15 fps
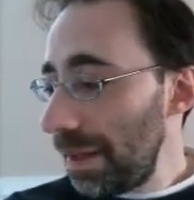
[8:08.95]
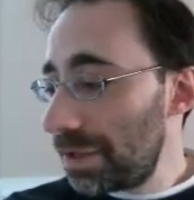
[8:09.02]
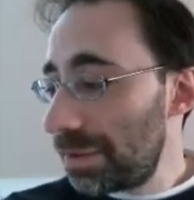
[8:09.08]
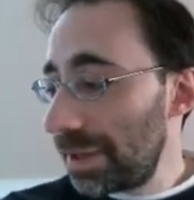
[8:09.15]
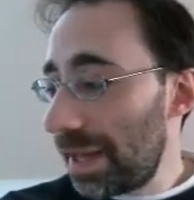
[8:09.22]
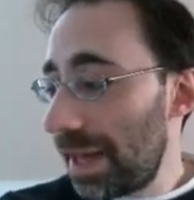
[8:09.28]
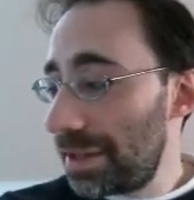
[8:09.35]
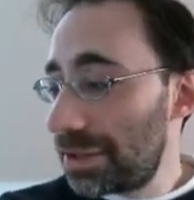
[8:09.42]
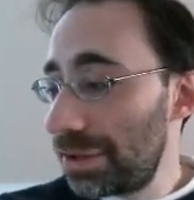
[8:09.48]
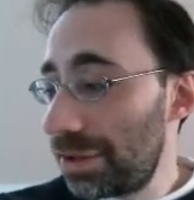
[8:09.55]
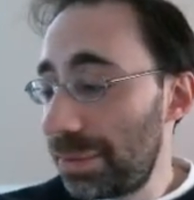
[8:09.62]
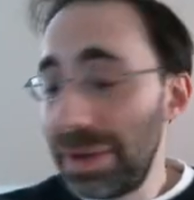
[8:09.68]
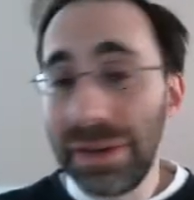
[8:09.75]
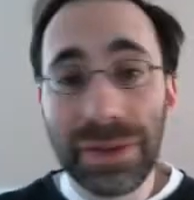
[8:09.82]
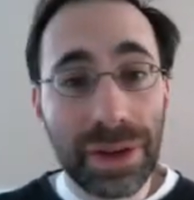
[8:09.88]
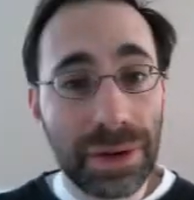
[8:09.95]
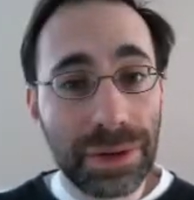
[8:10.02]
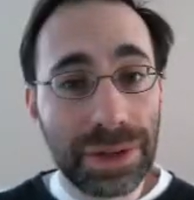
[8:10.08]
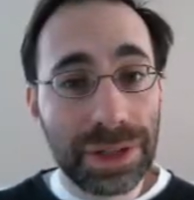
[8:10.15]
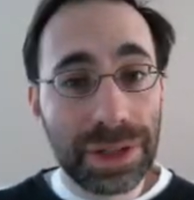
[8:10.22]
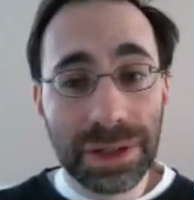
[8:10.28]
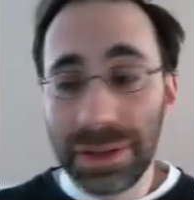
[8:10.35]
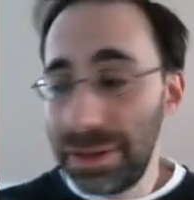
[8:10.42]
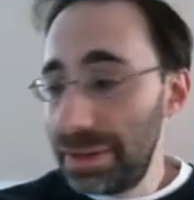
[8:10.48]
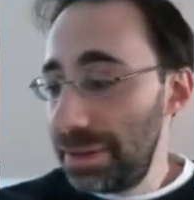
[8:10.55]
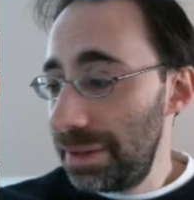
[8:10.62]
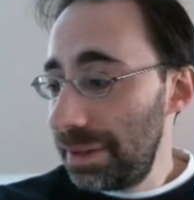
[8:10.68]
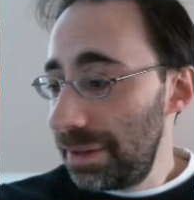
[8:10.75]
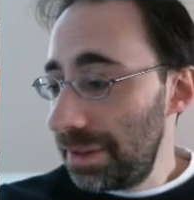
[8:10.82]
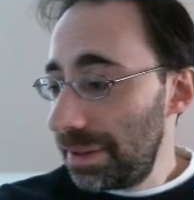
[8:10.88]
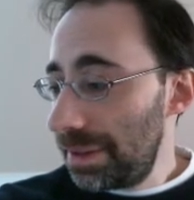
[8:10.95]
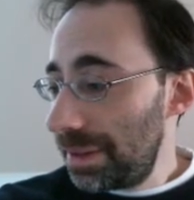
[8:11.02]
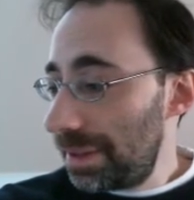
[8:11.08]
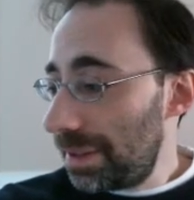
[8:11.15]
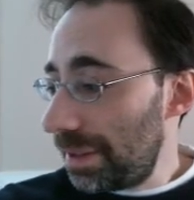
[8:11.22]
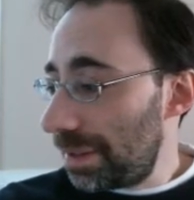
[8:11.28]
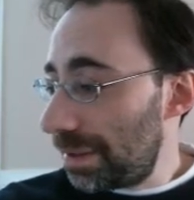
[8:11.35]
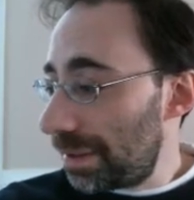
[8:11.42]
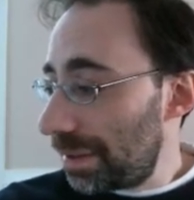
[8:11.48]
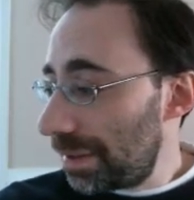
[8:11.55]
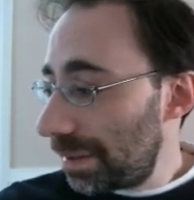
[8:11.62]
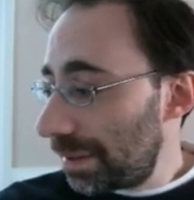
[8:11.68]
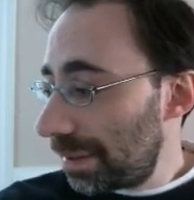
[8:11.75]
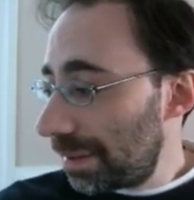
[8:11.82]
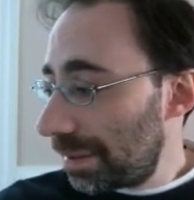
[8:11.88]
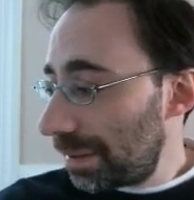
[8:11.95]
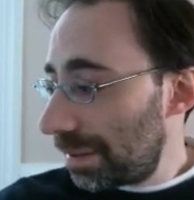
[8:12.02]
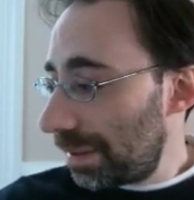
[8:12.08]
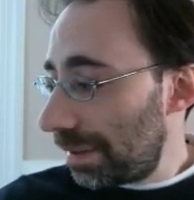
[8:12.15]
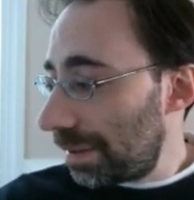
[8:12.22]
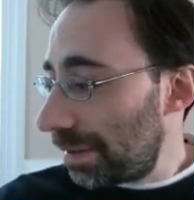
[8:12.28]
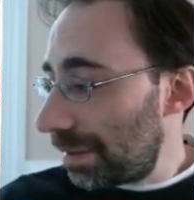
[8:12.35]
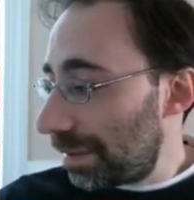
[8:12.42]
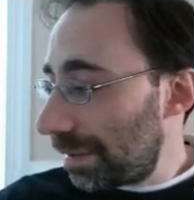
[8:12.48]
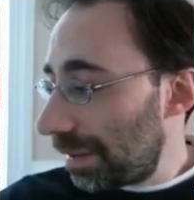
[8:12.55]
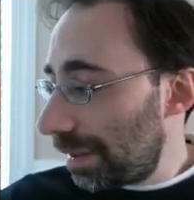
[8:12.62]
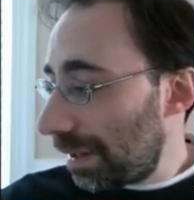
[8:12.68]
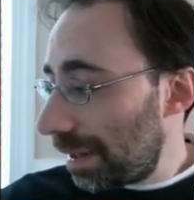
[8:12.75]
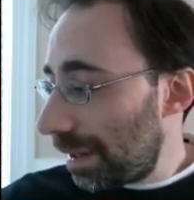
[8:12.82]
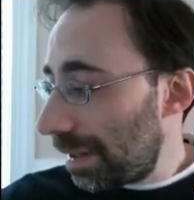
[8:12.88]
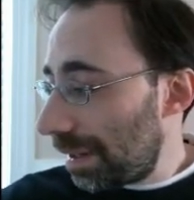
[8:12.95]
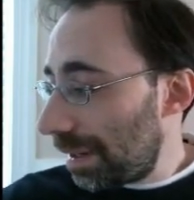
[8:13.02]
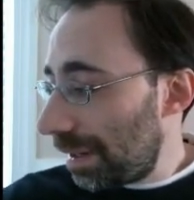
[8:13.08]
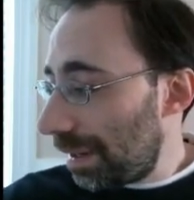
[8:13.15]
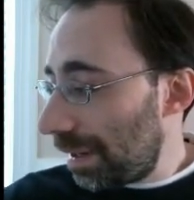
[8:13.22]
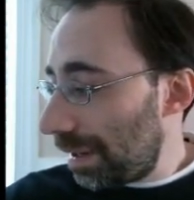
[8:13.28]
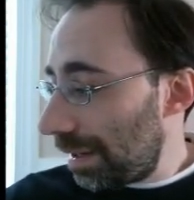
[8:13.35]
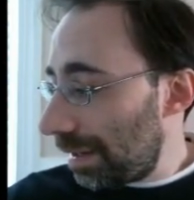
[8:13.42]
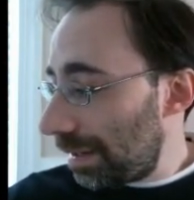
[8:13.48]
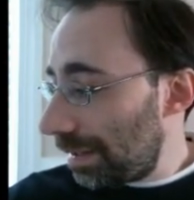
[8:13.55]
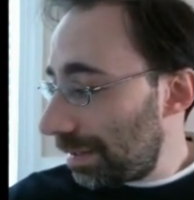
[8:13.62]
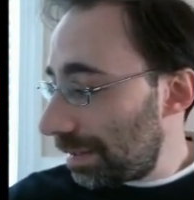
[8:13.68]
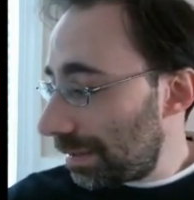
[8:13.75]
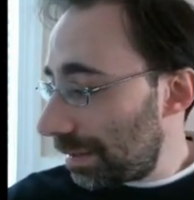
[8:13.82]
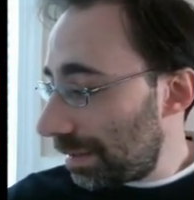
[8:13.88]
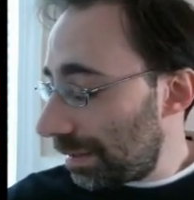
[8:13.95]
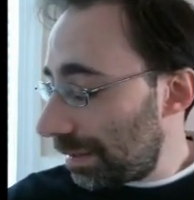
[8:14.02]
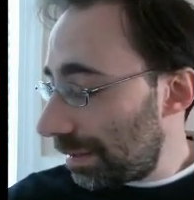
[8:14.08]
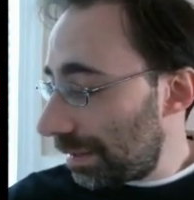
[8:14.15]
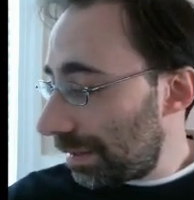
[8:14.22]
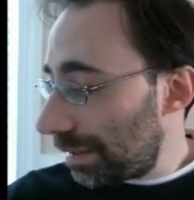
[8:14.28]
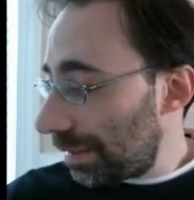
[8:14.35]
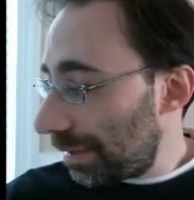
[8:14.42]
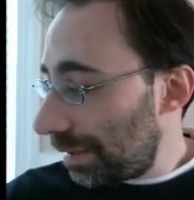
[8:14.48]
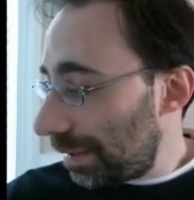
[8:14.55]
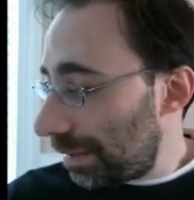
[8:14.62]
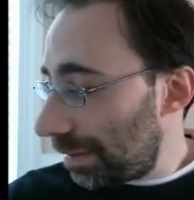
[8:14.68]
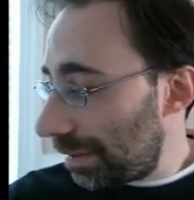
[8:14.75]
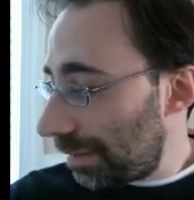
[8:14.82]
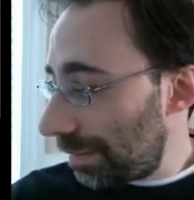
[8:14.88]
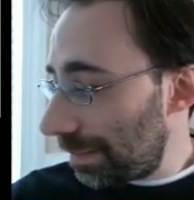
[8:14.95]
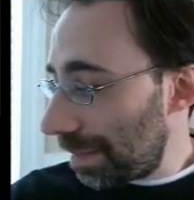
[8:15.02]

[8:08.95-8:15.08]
So I cancel 3 of those. Here, here, and here.